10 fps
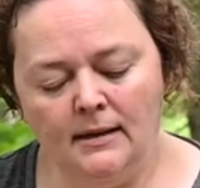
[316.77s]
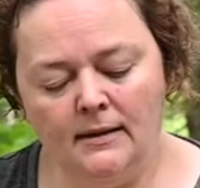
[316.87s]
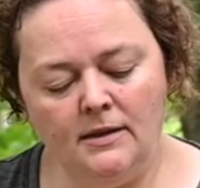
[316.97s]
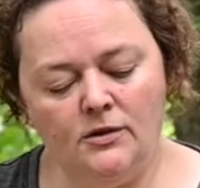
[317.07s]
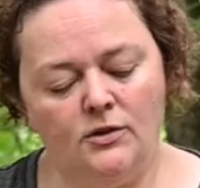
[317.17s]

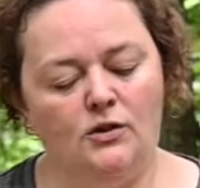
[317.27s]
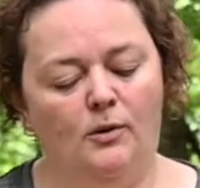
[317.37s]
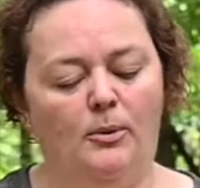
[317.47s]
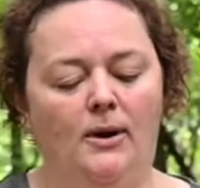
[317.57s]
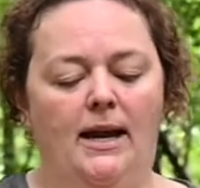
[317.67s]
These are
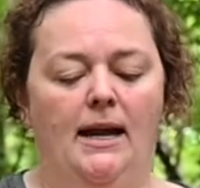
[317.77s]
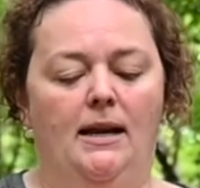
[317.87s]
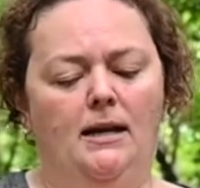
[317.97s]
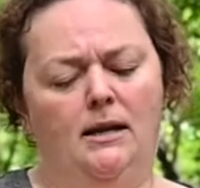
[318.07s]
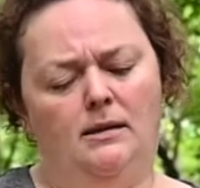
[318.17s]
super
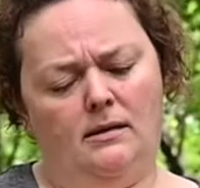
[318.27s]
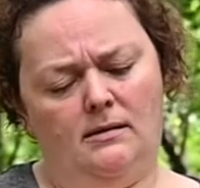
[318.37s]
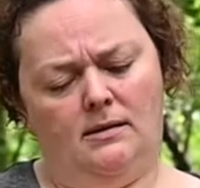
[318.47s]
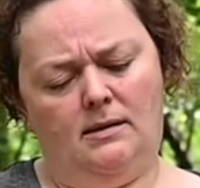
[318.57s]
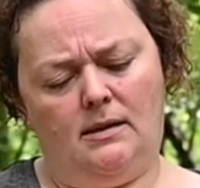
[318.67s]
handy.
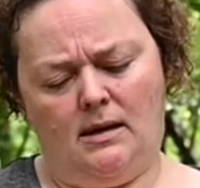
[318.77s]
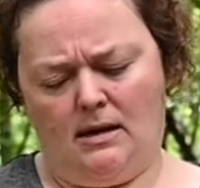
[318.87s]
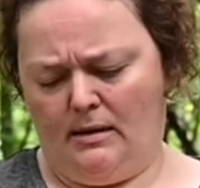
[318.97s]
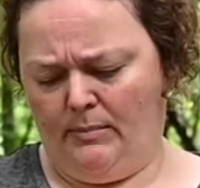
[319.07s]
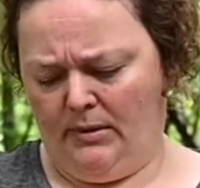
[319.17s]
This,
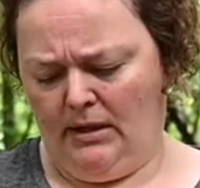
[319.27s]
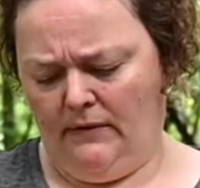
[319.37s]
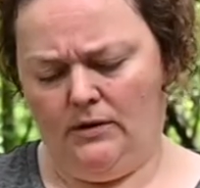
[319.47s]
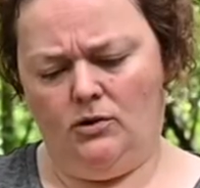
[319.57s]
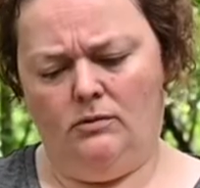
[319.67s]
I
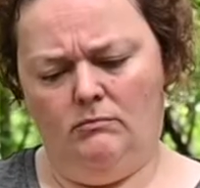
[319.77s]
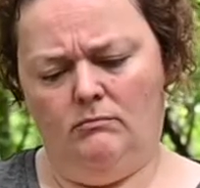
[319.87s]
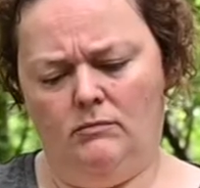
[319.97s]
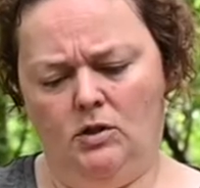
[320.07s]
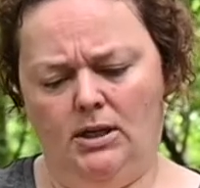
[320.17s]
believe, is
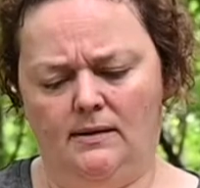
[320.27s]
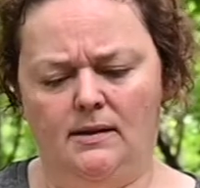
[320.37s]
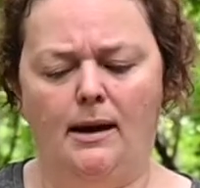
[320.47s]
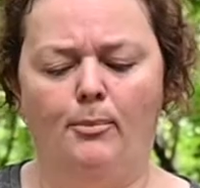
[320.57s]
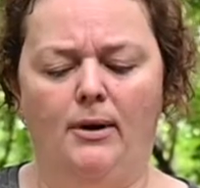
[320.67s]

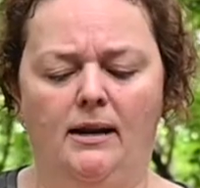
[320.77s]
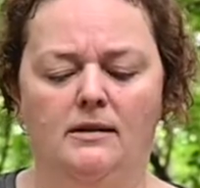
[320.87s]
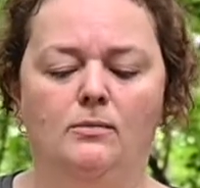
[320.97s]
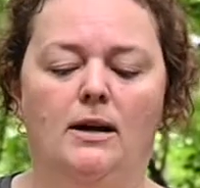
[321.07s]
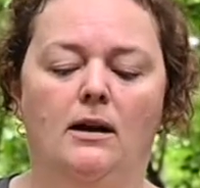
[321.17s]
GSI brand
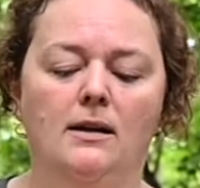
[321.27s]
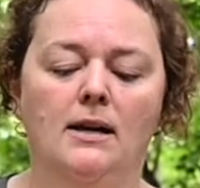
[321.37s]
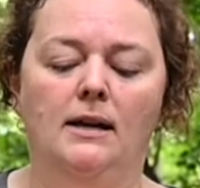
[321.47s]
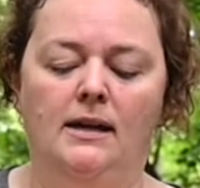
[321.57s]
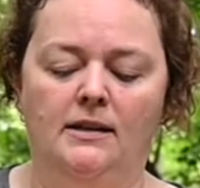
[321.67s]
as well.
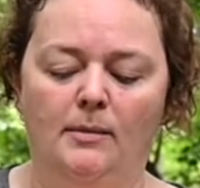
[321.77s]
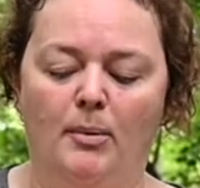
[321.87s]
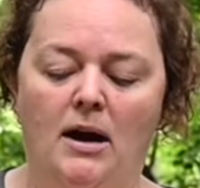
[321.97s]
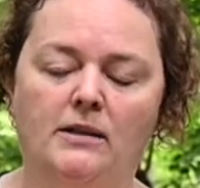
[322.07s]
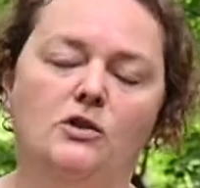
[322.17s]
It's a
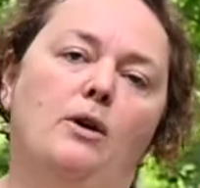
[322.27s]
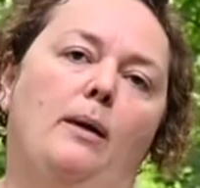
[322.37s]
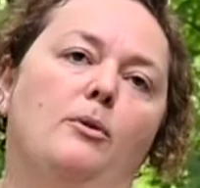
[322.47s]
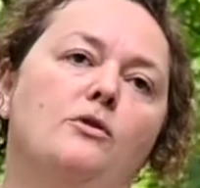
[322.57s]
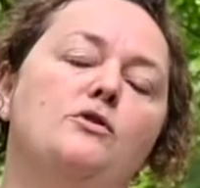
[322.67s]
pot
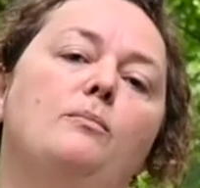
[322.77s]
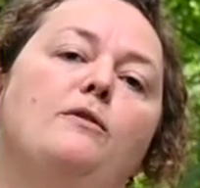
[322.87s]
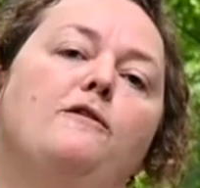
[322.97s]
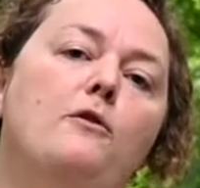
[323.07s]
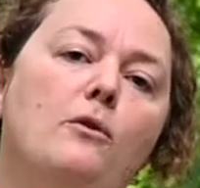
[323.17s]
scraper, so
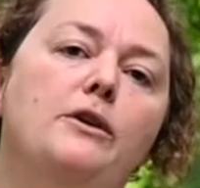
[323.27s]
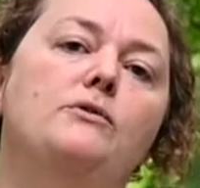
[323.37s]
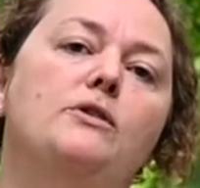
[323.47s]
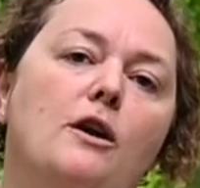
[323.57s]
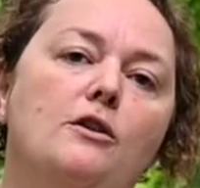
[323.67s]
before you
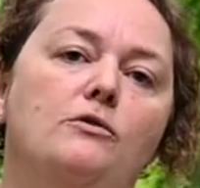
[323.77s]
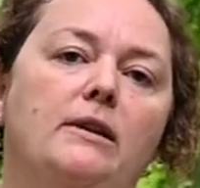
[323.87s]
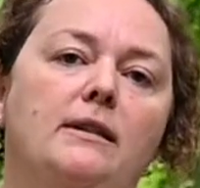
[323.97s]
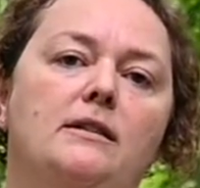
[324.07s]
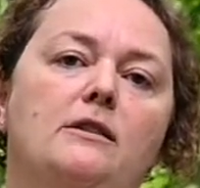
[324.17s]
start
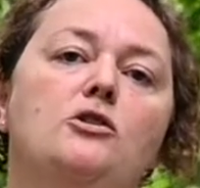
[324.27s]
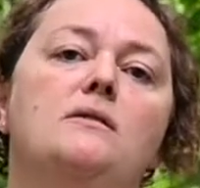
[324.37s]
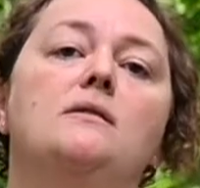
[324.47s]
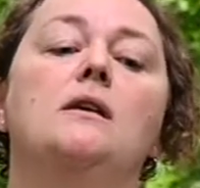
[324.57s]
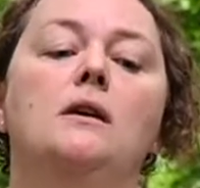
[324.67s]
doing the
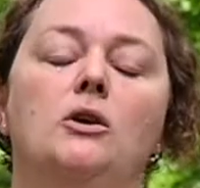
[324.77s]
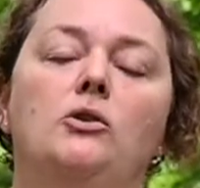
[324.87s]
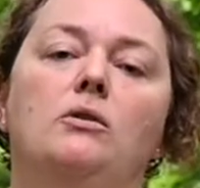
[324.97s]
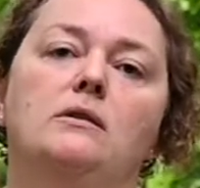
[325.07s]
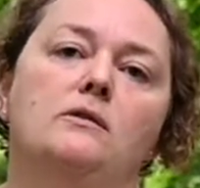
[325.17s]
dishes,
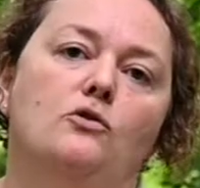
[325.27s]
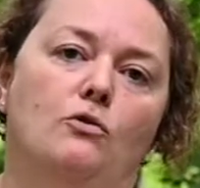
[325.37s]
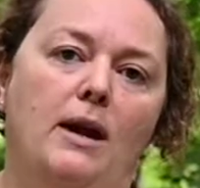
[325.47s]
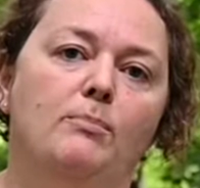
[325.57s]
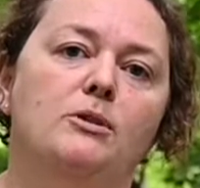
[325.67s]
you can
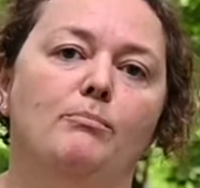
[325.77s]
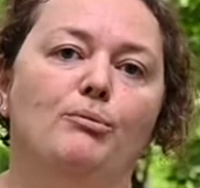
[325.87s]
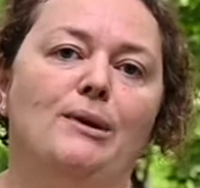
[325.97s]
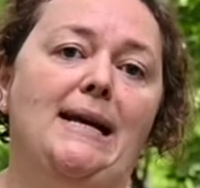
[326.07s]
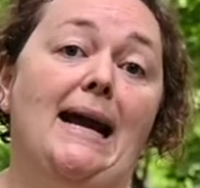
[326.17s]
scrape
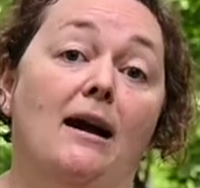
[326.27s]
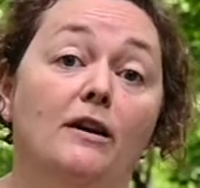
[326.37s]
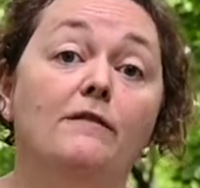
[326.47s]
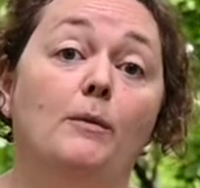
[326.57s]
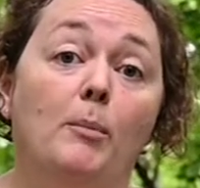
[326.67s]
debris out
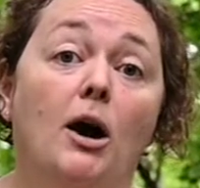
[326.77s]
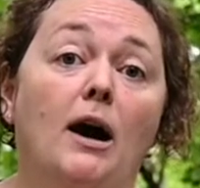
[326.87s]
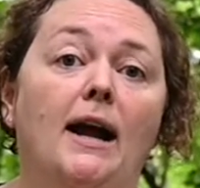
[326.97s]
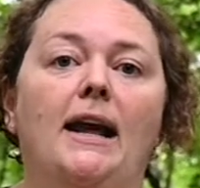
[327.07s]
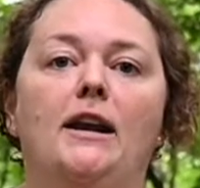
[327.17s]
of the
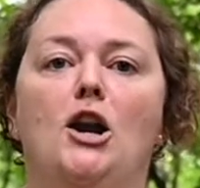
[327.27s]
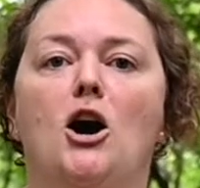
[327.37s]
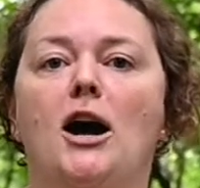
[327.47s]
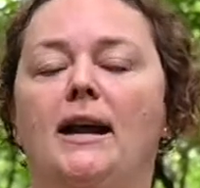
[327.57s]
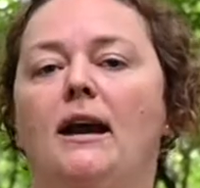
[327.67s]
pot and
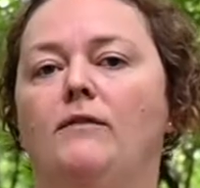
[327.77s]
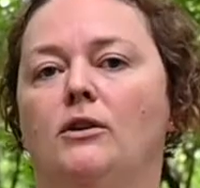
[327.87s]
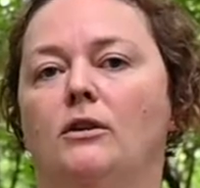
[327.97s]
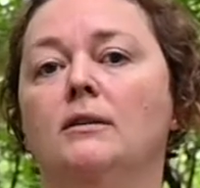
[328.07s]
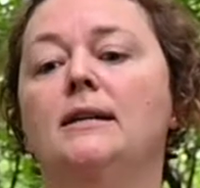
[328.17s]
not have
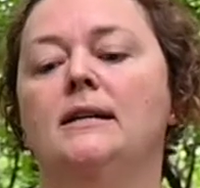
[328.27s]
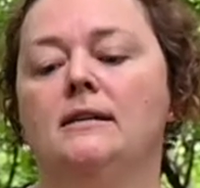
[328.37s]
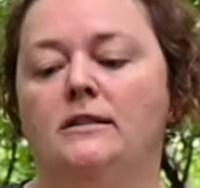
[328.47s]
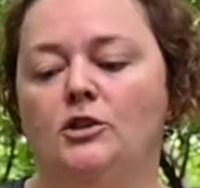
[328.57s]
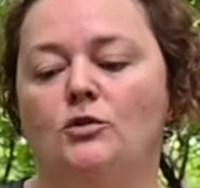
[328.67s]
your
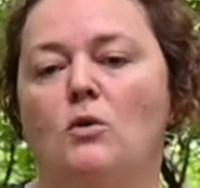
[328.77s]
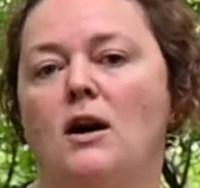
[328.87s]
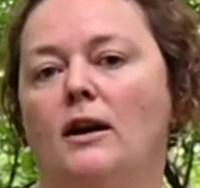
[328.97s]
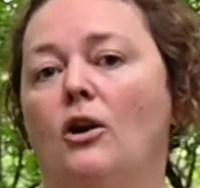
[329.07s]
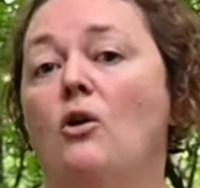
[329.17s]

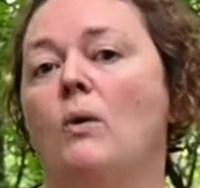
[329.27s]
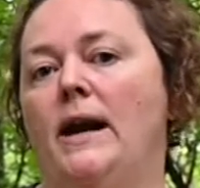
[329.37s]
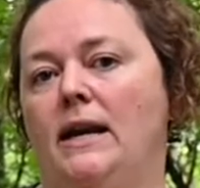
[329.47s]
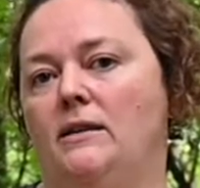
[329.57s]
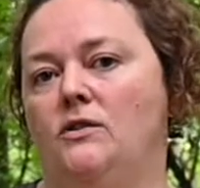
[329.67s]
dishwater
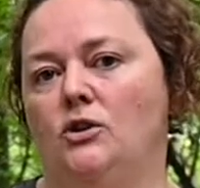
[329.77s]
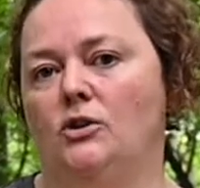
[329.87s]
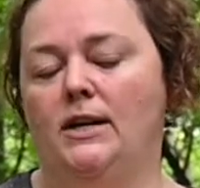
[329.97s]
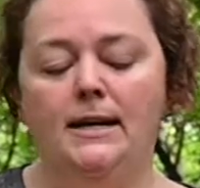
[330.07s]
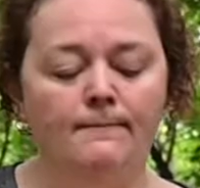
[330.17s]
quite as
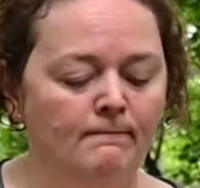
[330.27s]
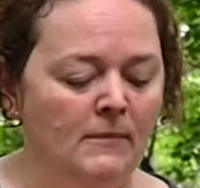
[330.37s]
dirty.